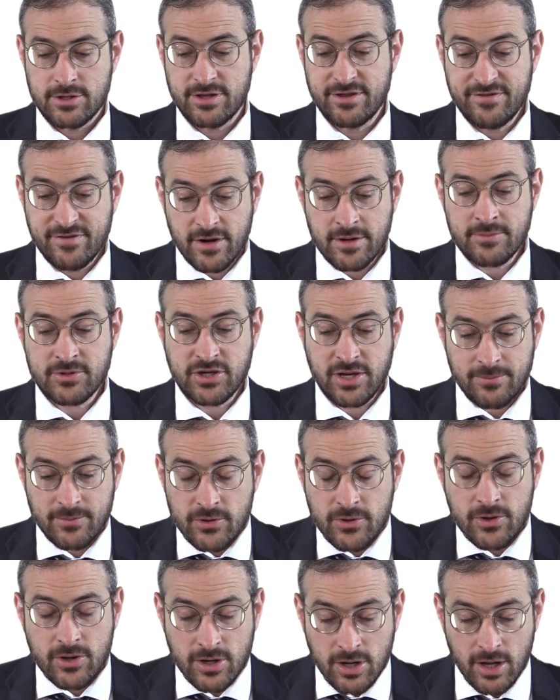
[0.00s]
Things
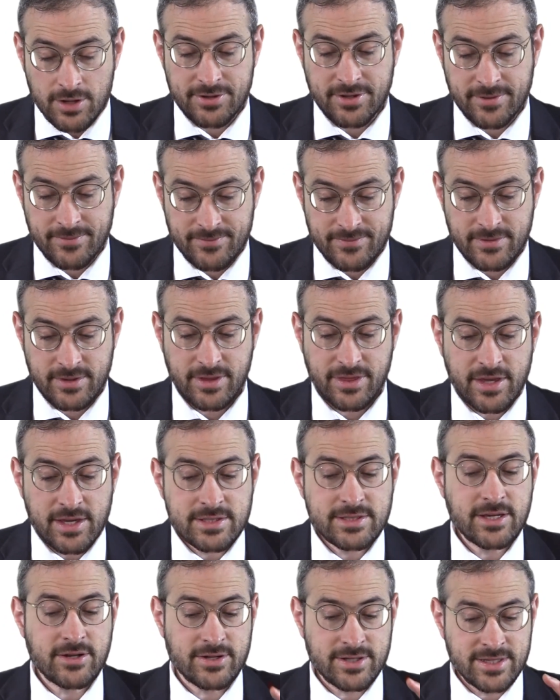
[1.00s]

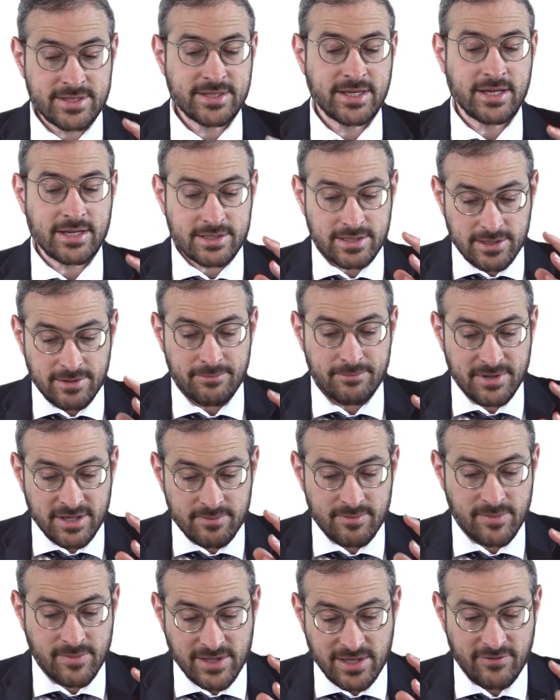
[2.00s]
that are distinct,
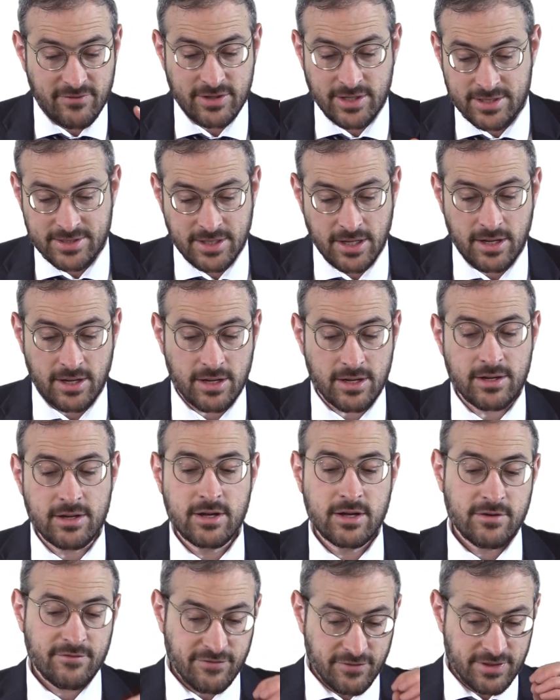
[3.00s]

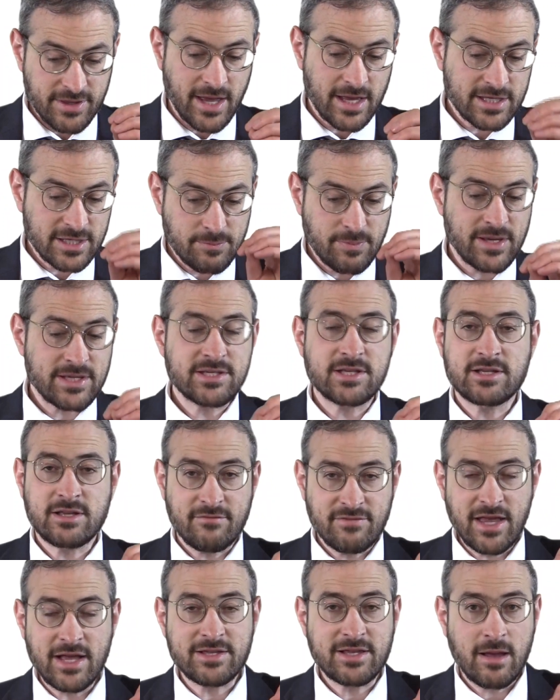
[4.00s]
for that species
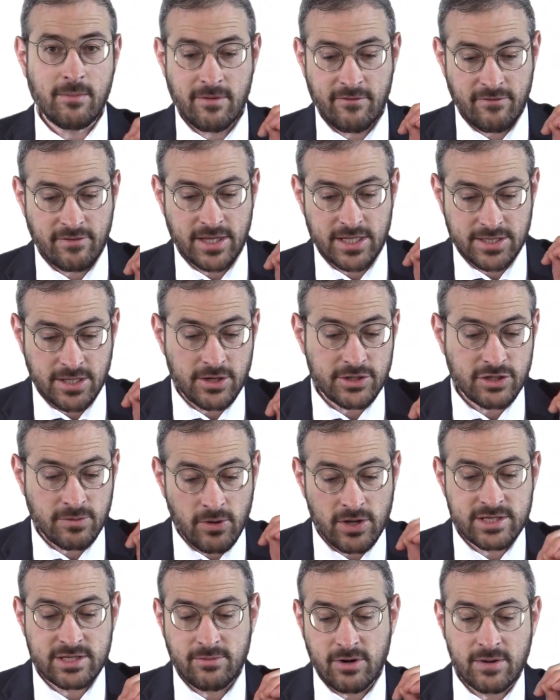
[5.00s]
of that type of
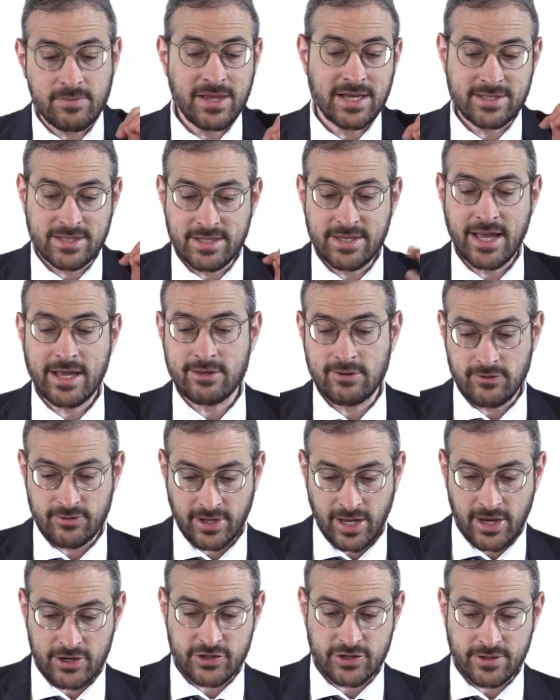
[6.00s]
avodah that's in that
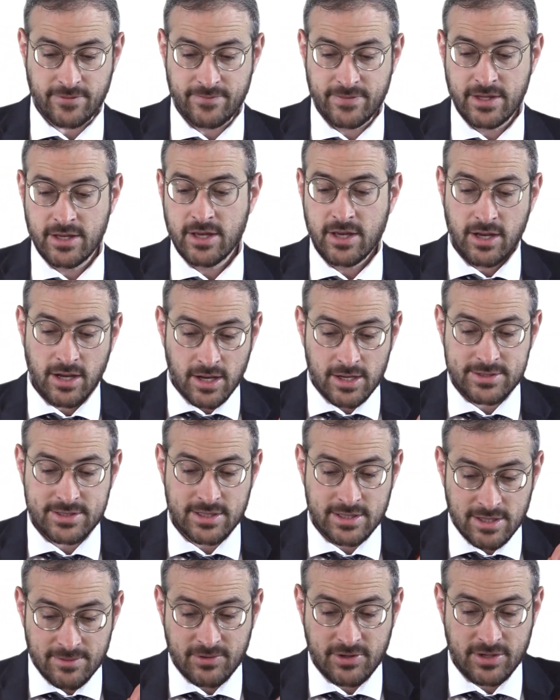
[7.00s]
location,
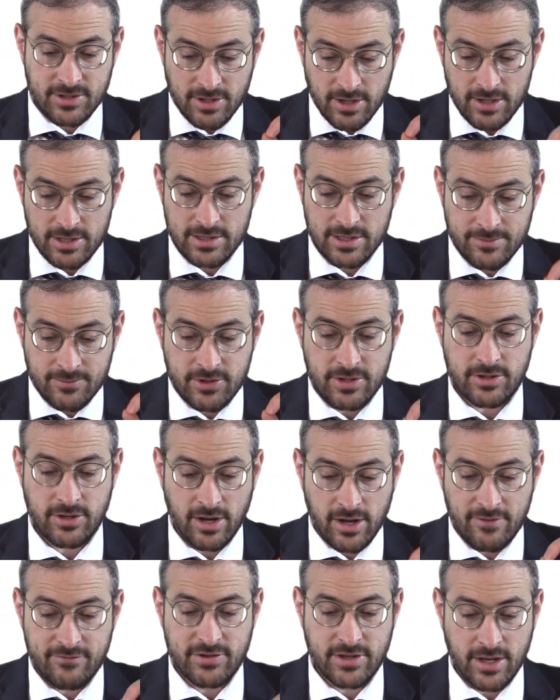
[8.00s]
also, limka
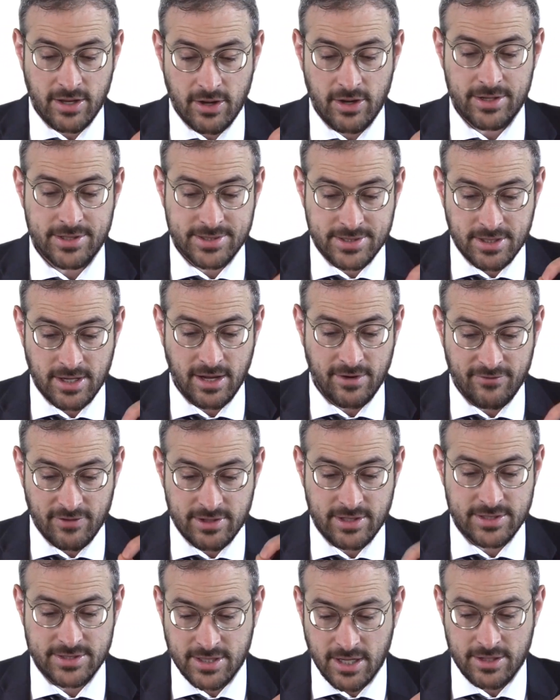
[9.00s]
ibde oisa
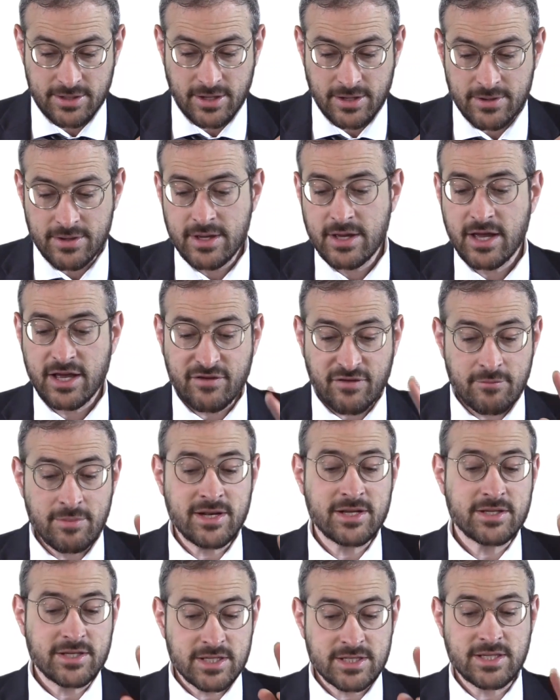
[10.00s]
avodah zara. It's
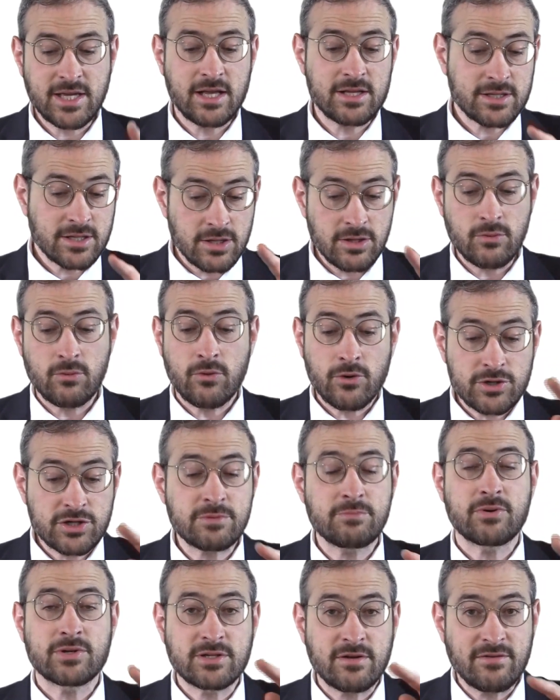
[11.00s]
forbidden to sell to the
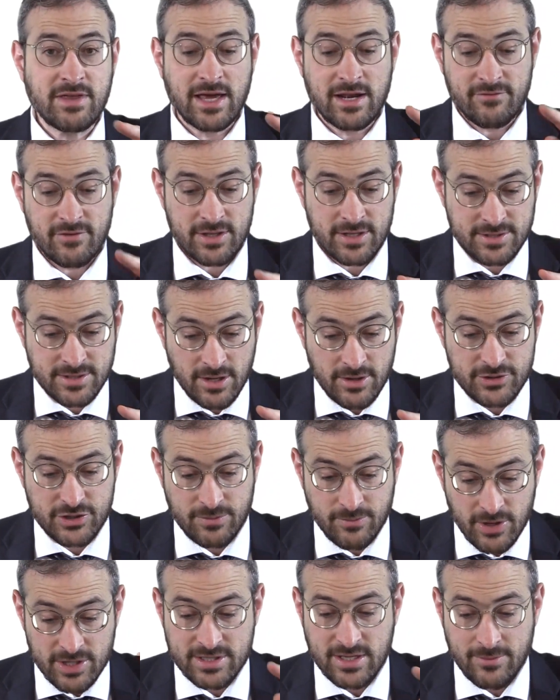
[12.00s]
worshippers of that avodah zara.
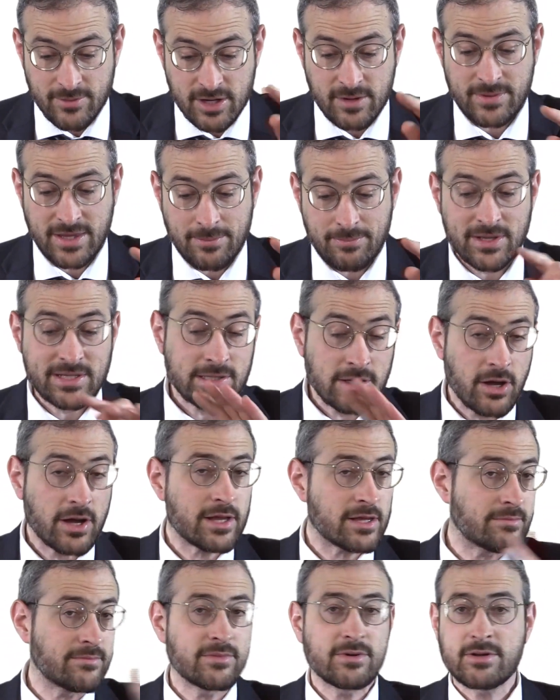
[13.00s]
Shaboisa amakim in that place
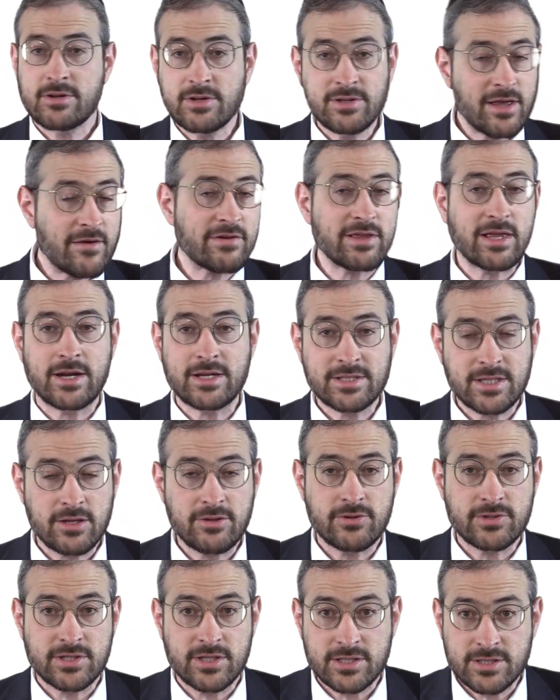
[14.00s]
lo'ilim. You're never allowed to sell
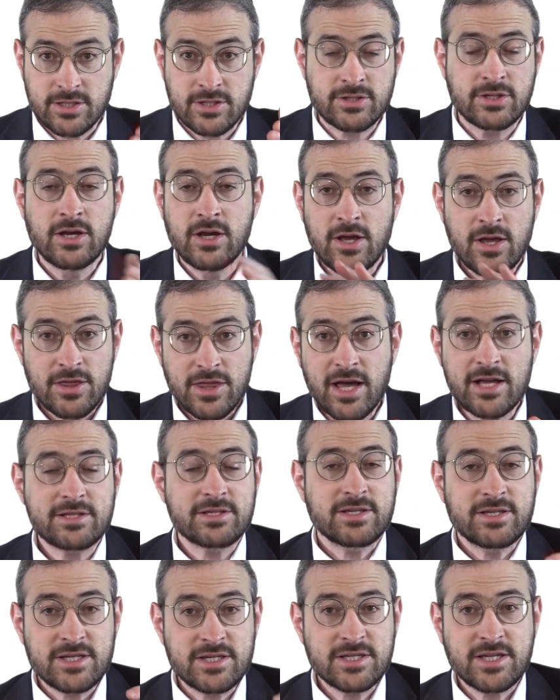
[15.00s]
those things because that's
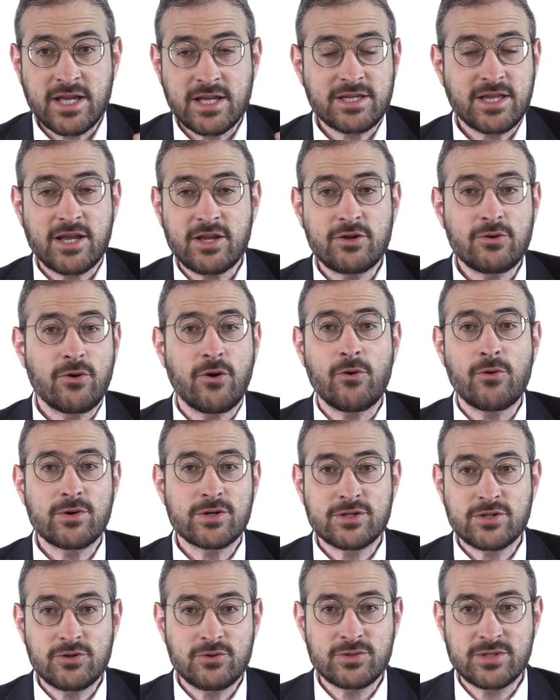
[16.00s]
distinct. That you
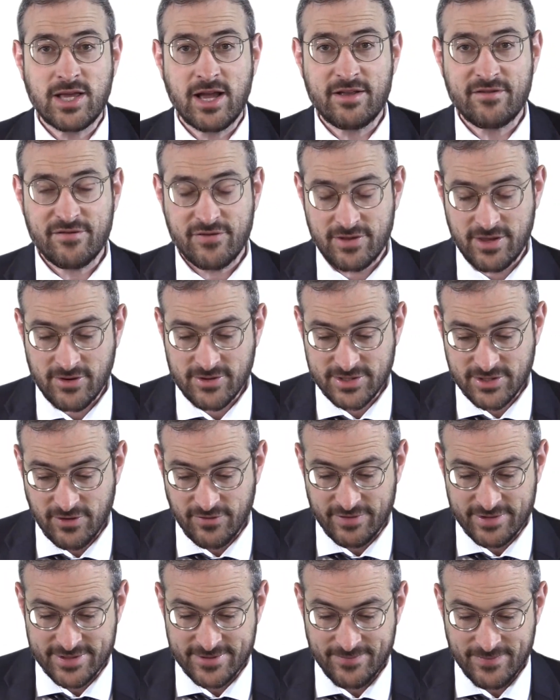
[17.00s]
always use that for their
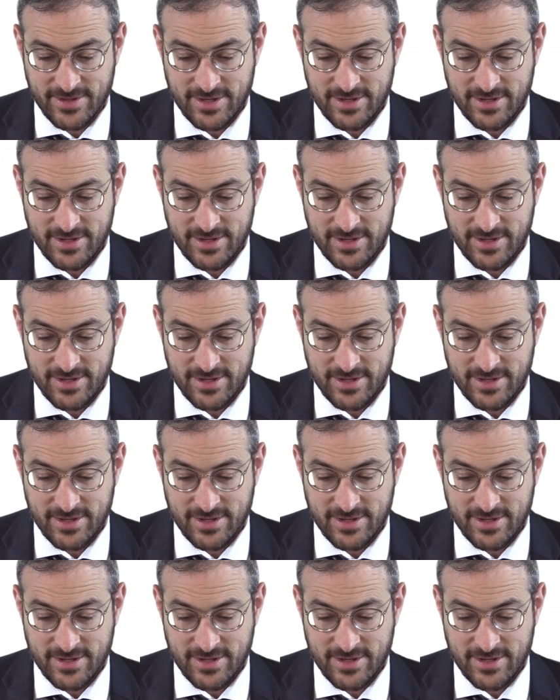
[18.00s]
service.